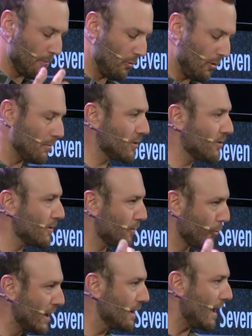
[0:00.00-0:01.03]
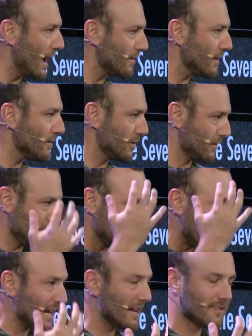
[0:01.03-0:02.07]
Number one was just realizing, just
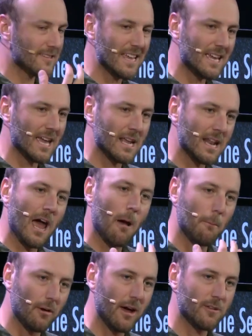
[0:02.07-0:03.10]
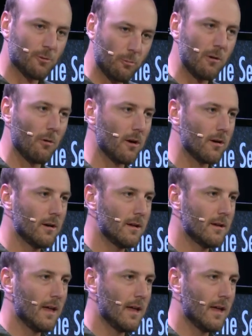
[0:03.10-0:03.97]
letting it sink in how blessed we were,